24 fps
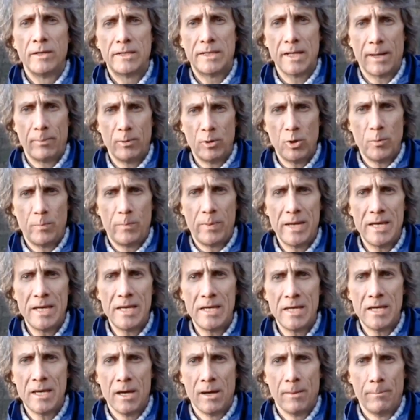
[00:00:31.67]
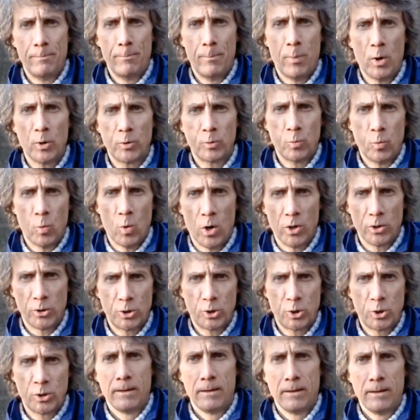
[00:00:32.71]
WP
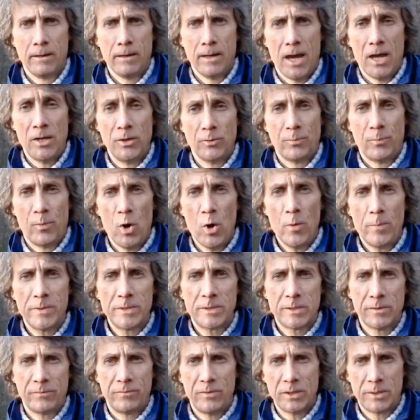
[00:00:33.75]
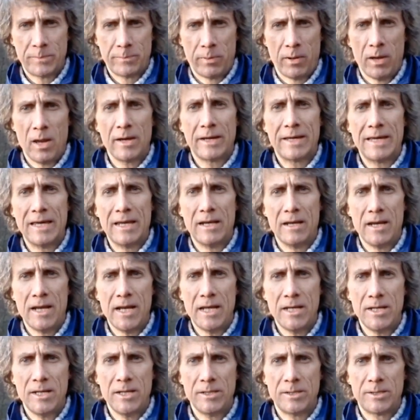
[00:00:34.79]
Botwatch, and the purpose of this plugin
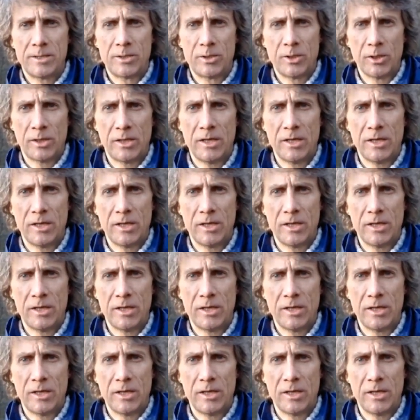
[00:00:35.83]
is to